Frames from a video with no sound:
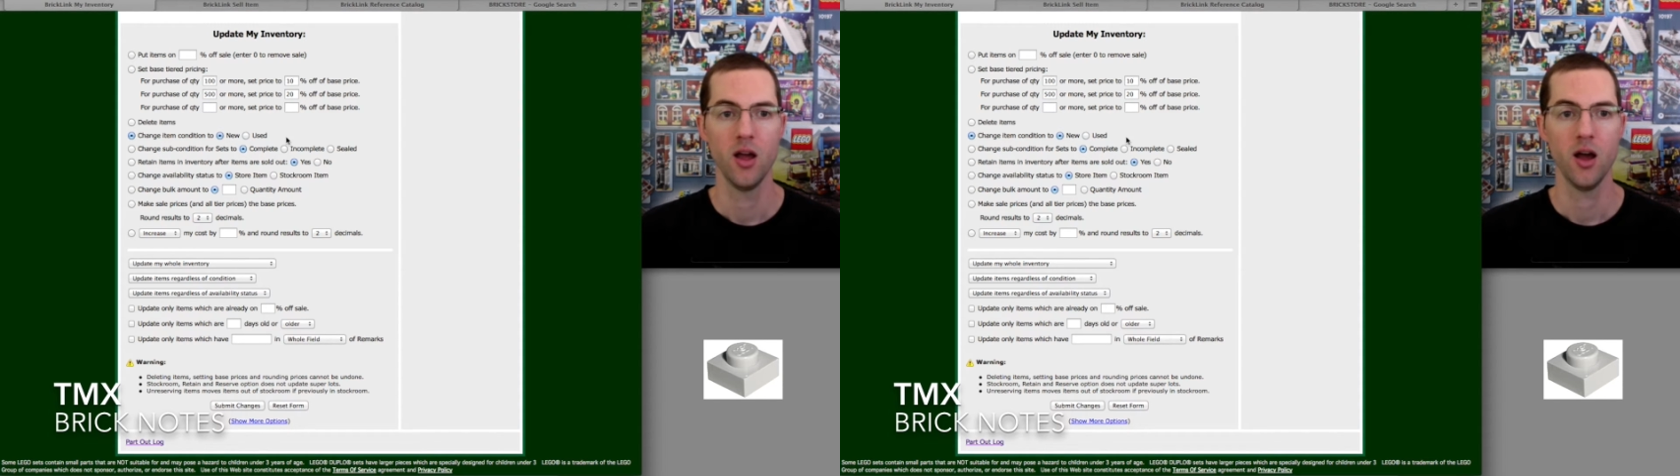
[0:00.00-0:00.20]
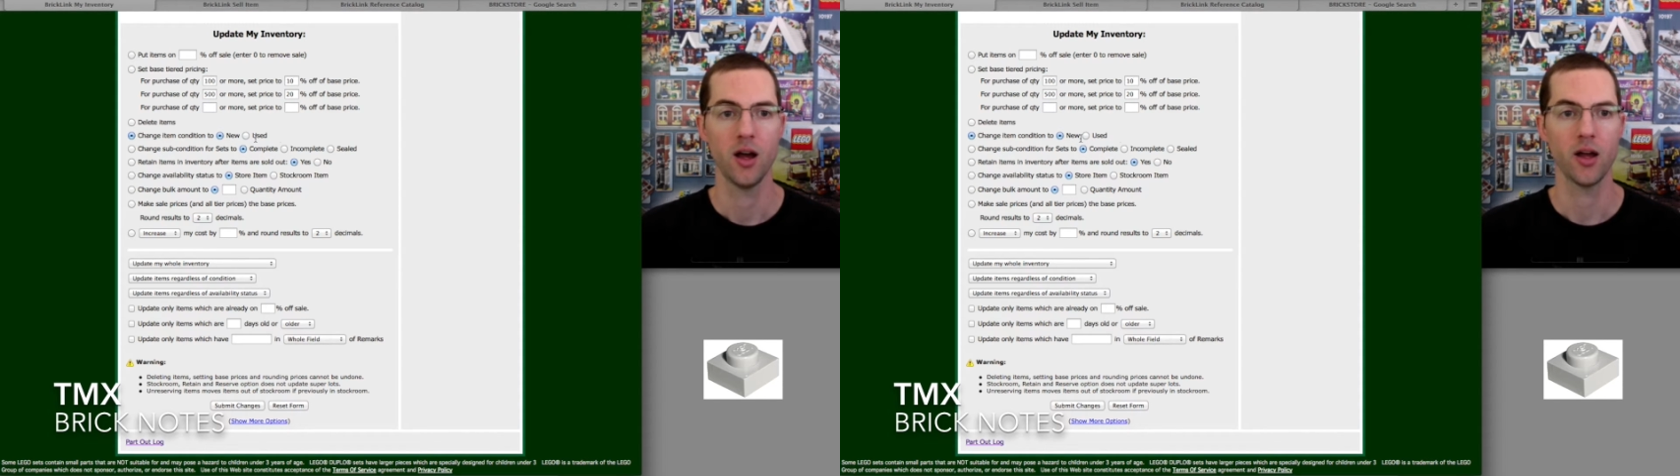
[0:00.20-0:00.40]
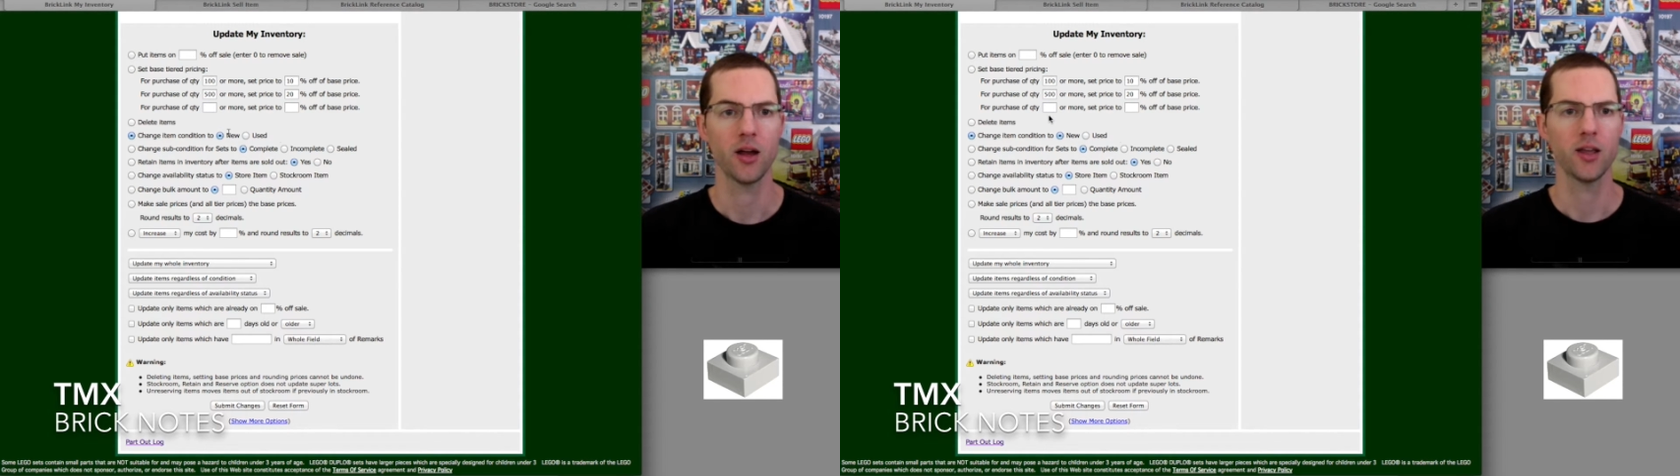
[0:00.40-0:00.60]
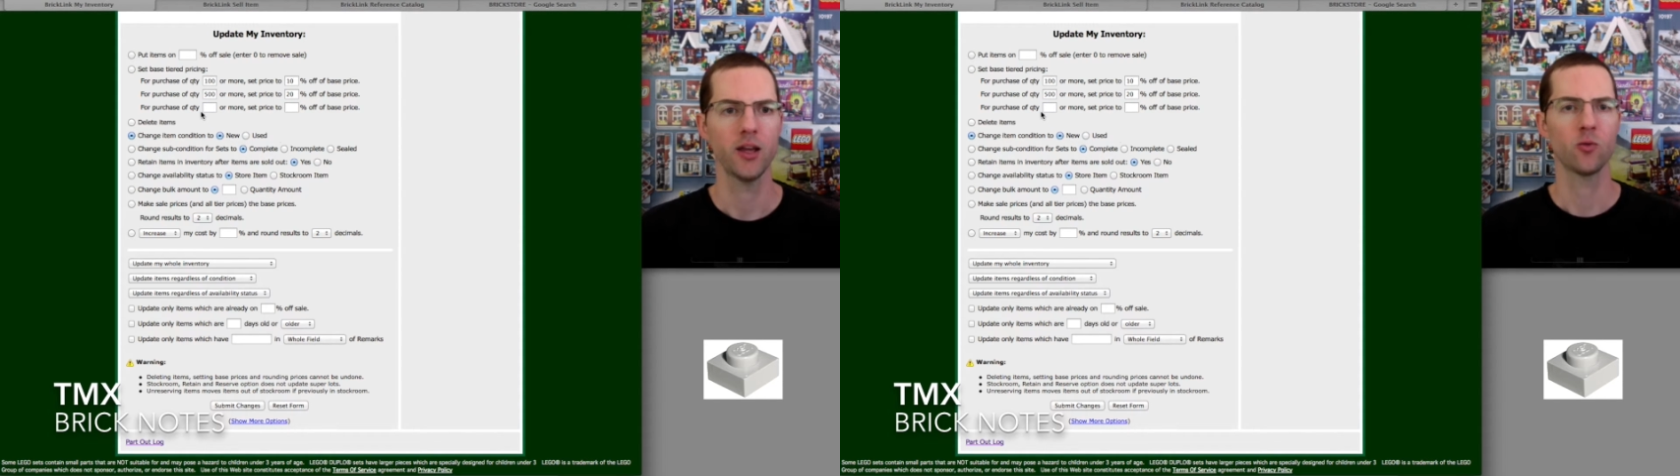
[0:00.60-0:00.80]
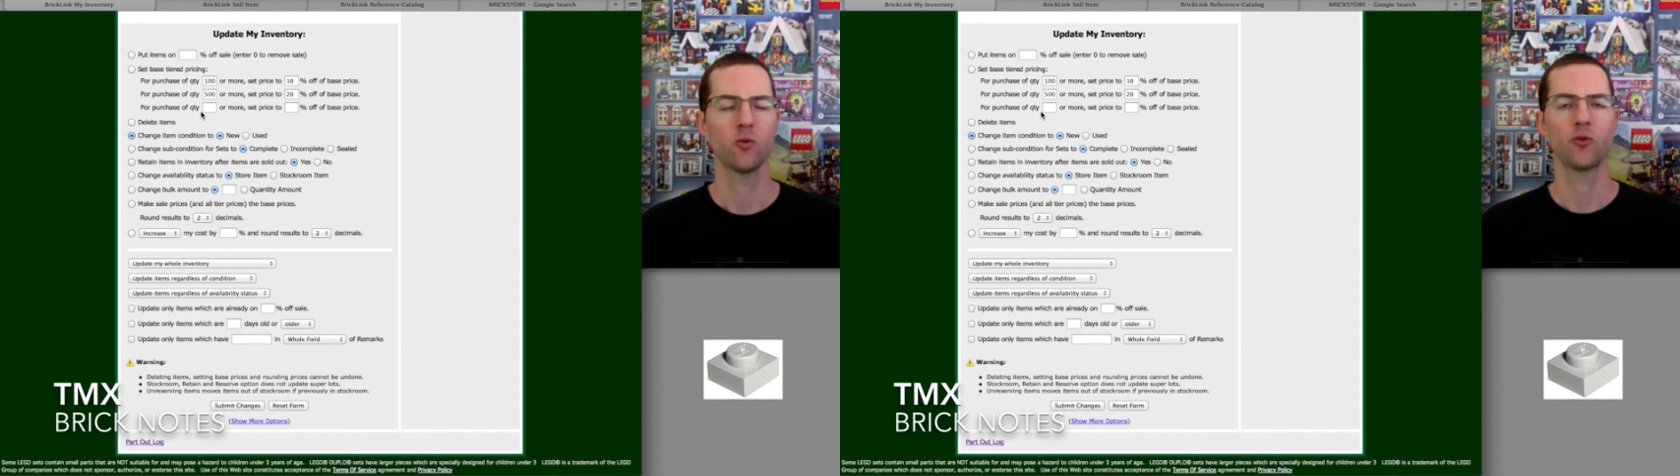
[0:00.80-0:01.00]

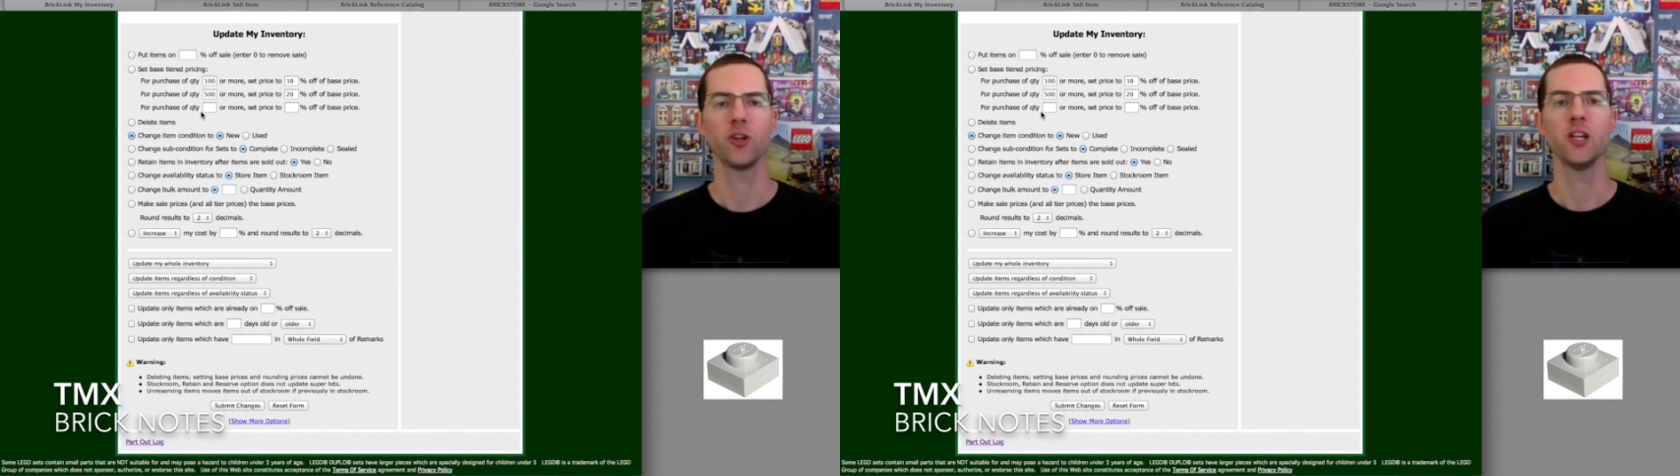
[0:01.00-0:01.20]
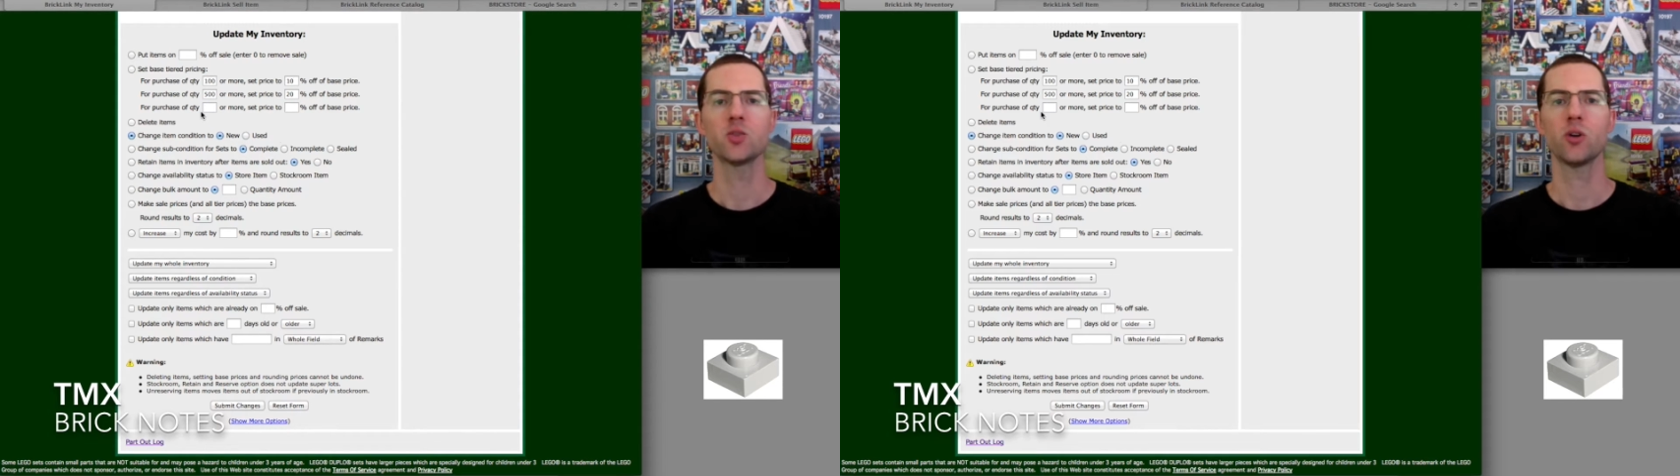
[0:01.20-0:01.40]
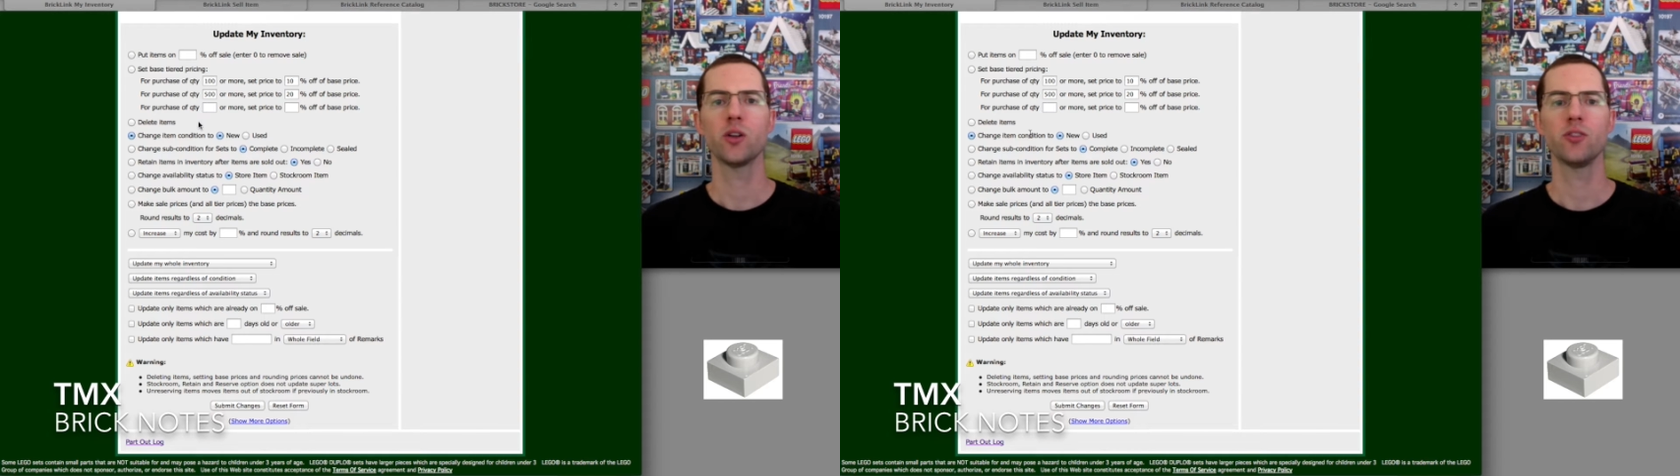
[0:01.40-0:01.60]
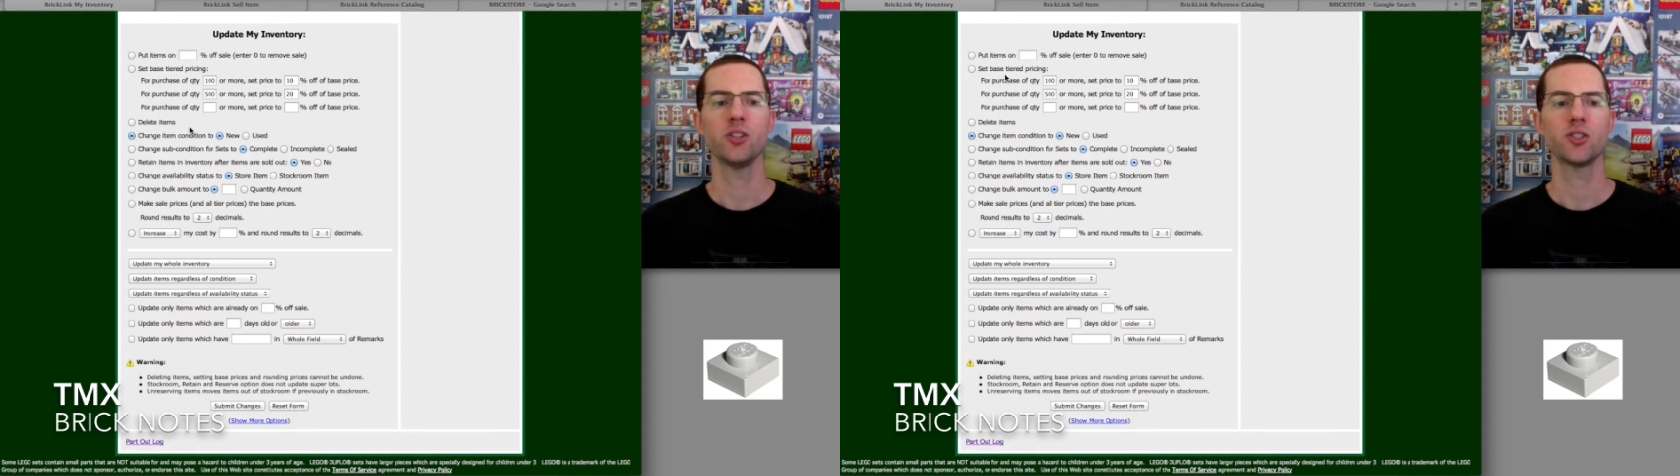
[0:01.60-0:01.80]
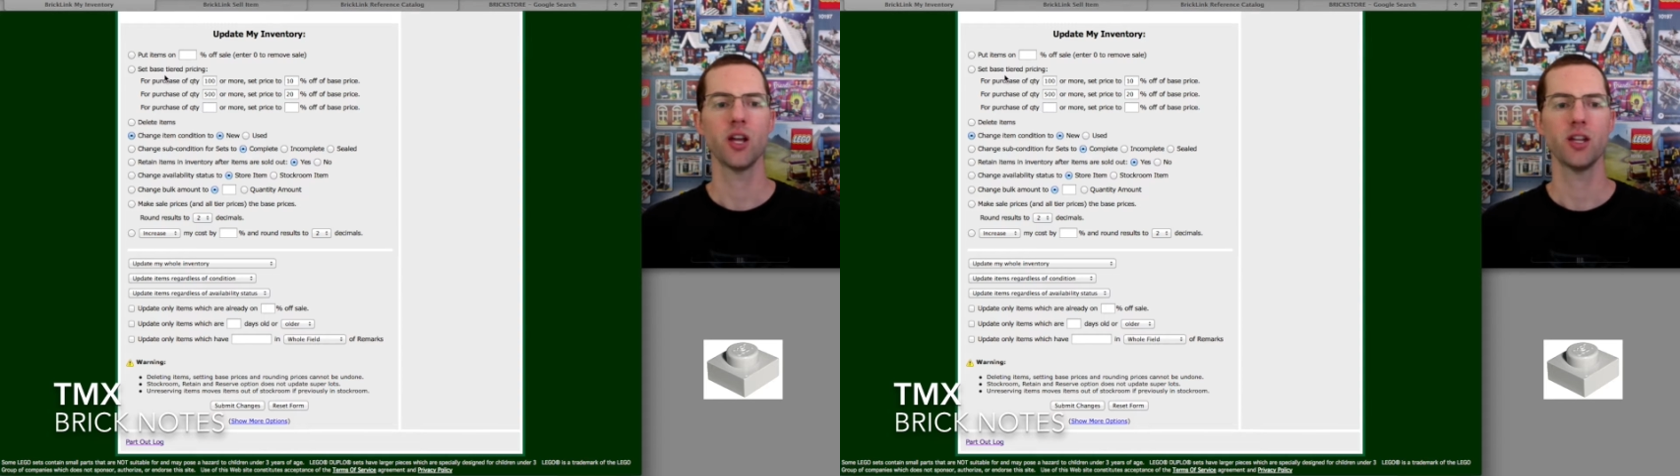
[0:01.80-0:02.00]
Again, for each one of
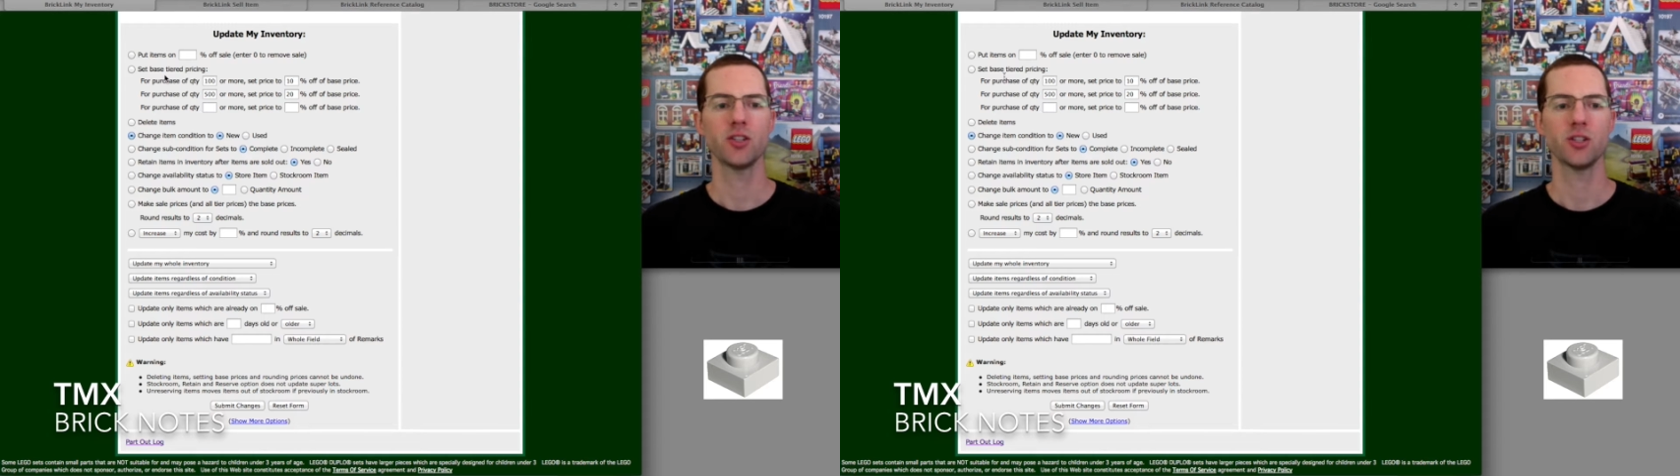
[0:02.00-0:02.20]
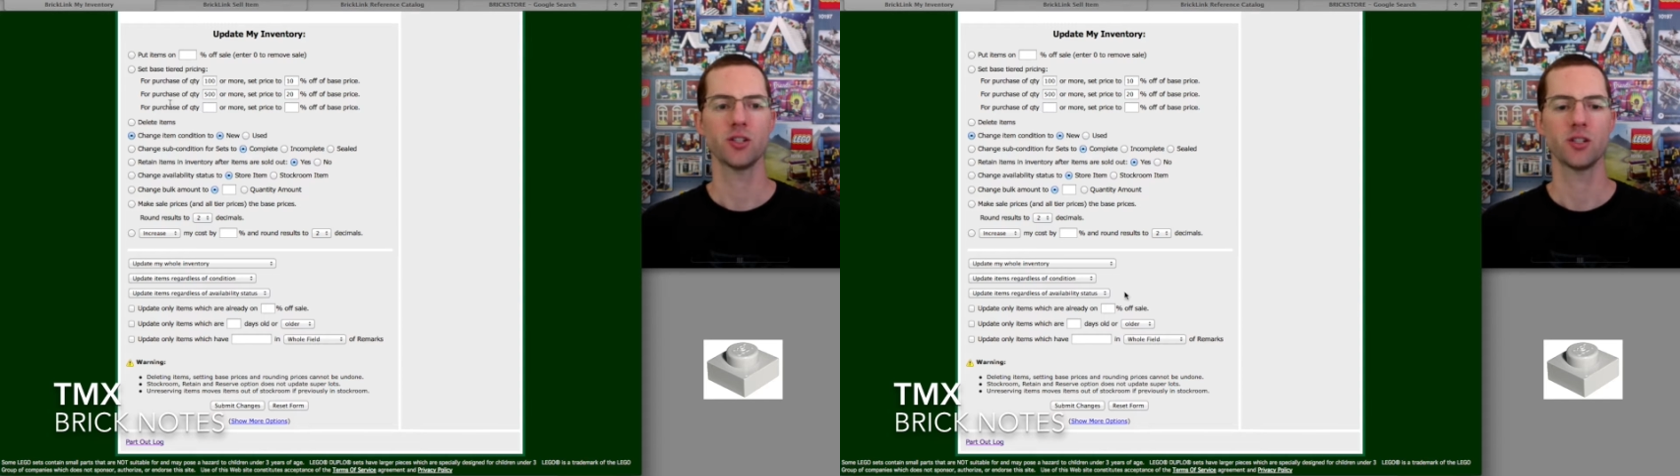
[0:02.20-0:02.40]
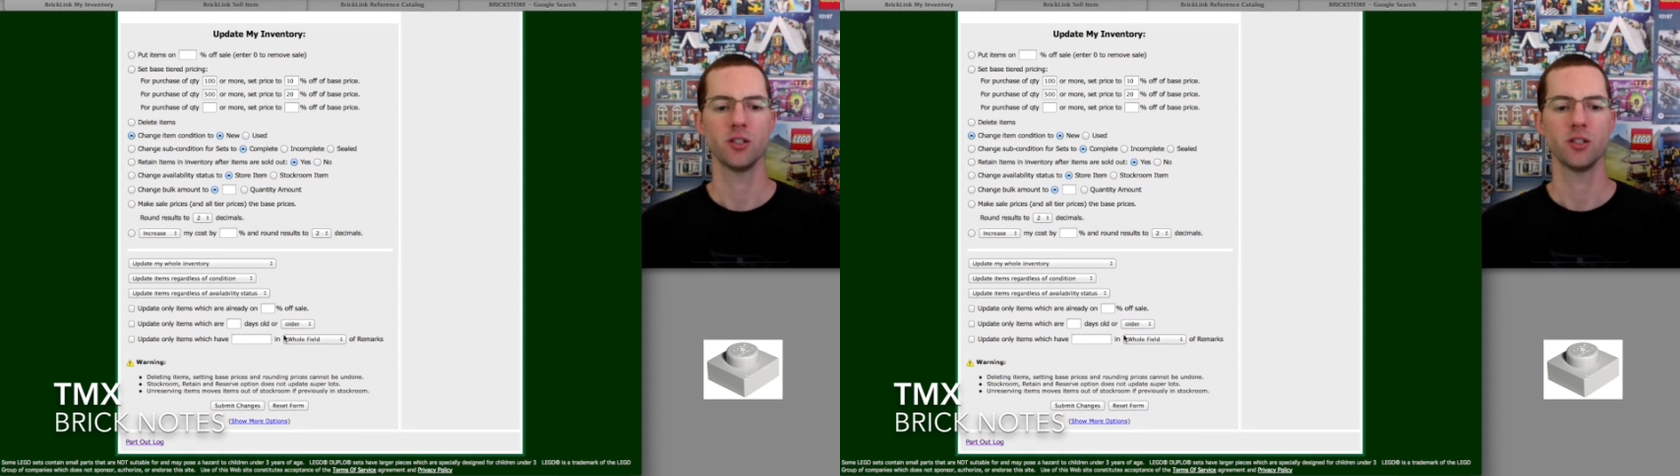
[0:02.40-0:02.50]
these changes,